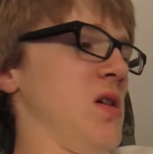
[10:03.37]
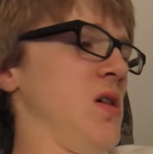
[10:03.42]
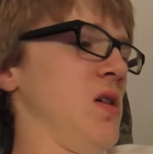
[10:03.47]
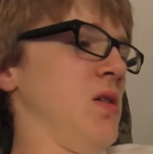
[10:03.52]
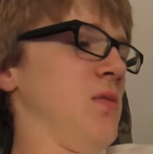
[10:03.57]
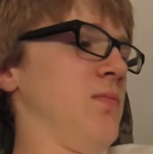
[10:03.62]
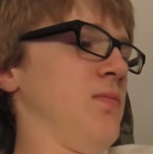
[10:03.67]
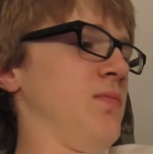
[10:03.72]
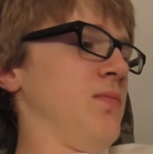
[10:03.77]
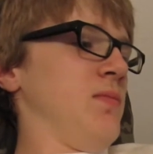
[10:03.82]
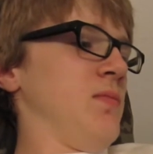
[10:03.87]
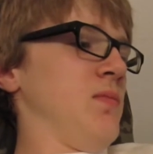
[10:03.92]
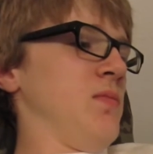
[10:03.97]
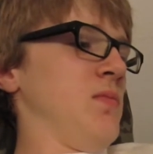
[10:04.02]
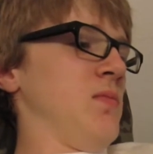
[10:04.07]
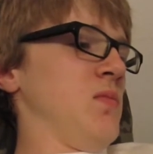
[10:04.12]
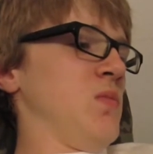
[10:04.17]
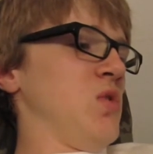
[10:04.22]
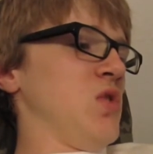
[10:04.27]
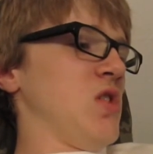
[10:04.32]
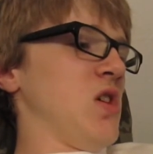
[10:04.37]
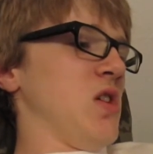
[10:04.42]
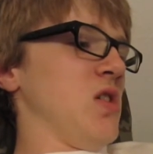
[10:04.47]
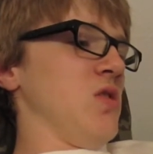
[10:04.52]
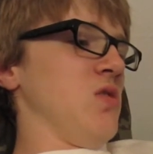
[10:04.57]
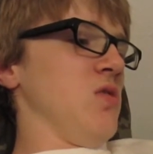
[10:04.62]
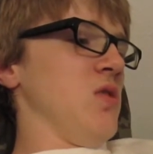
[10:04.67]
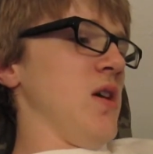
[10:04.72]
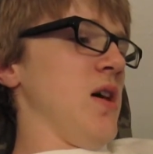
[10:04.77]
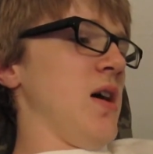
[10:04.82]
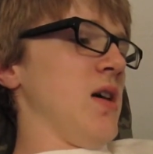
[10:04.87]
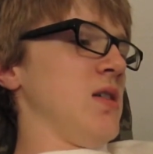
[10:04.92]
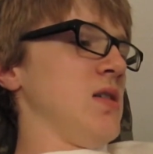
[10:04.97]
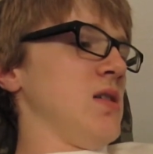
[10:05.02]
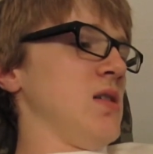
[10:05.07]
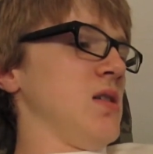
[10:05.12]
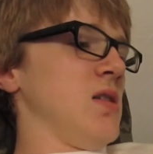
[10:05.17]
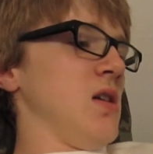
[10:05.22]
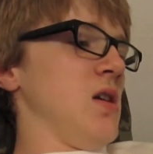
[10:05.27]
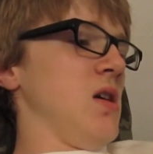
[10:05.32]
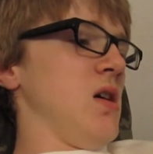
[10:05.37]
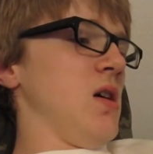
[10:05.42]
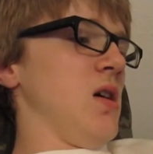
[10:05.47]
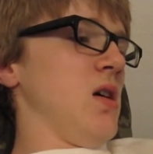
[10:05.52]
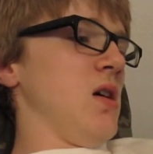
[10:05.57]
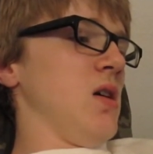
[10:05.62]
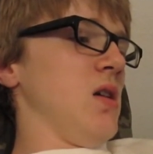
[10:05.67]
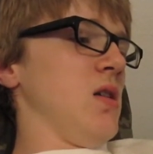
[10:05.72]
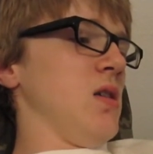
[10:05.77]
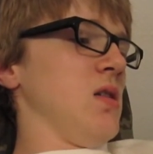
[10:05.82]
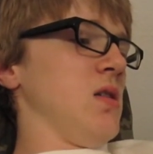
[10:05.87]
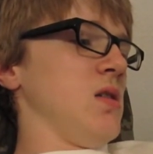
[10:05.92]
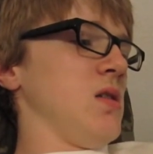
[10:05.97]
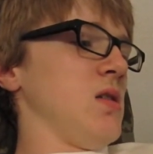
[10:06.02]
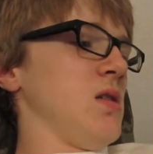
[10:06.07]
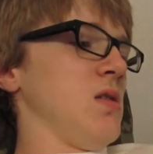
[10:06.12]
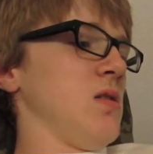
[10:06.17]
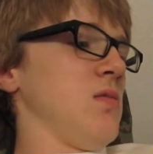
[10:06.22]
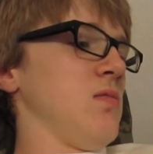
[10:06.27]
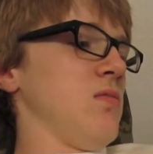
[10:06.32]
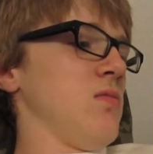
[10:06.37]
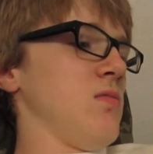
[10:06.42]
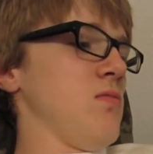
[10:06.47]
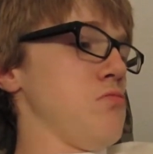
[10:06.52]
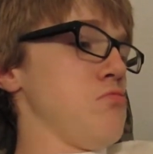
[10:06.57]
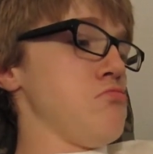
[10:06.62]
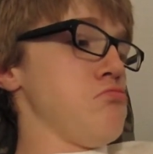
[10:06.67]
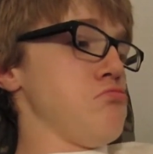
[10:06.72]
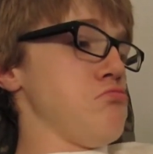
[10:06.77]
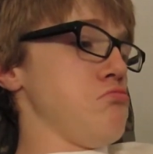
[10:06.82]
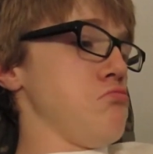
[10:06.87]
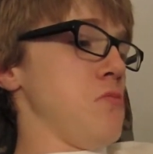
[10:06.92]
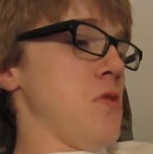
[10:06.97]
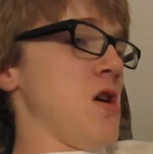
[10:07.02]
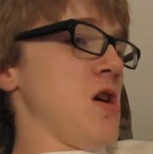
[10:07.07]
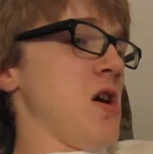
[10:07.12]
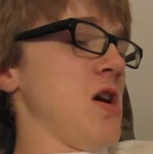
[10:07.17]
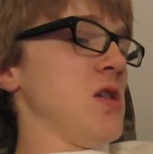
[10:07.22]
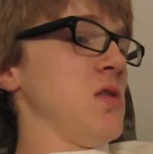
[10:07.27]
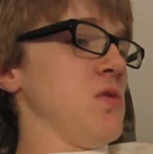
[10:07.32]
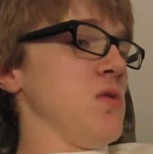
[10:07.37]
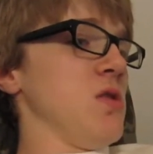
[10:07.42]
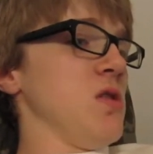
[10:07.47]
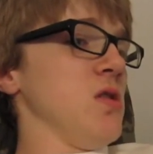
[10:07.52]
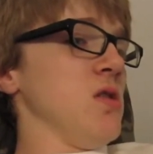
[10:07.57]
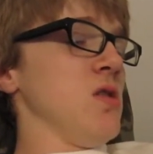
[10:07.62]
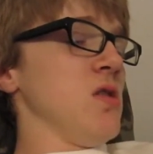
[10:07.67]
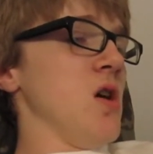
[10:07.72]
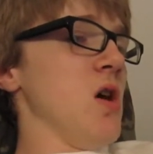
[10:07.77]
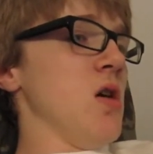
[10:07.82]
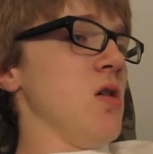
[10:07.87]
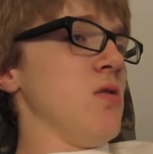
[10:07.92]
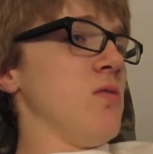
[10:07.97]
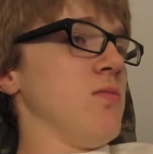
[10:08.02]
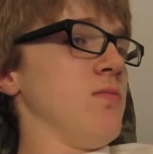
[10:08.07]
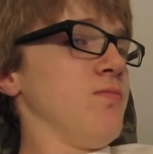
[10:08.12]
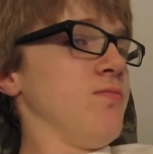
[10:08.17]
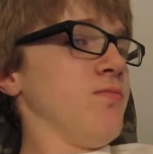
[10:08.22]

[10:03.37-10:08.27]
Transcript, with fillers: uh, just gotta do that, and I guess we're good to go.